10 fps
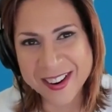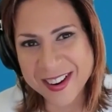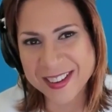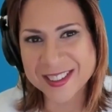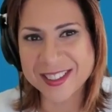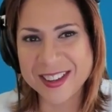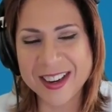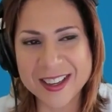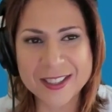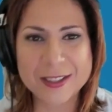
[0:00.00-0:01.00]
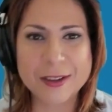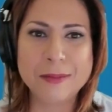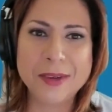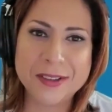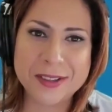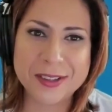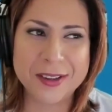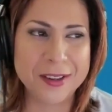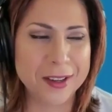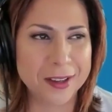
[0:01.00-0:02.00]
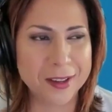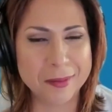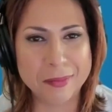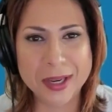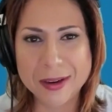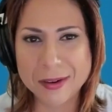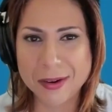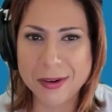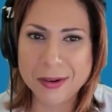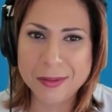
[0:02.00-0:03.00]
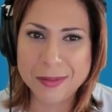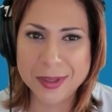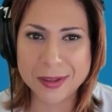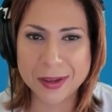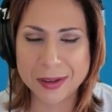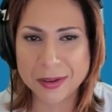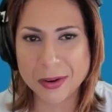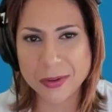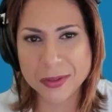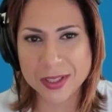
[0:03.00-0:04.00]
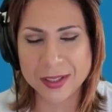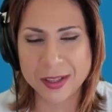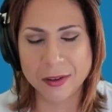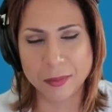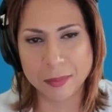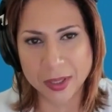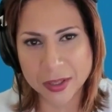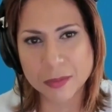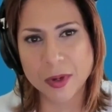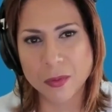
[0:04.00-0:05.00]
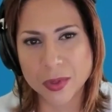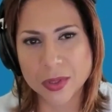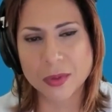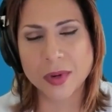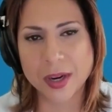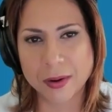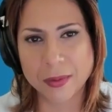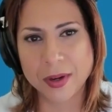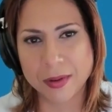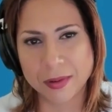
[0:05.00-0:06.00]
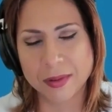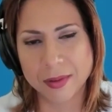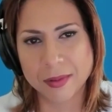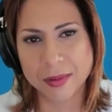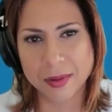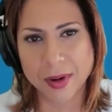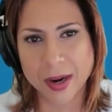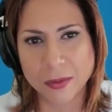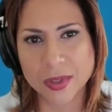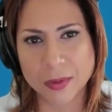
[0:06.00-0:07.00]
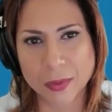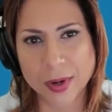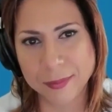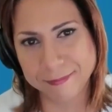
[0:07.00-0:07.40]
she likes so much being home and cozy that her punishment was to carry her house around.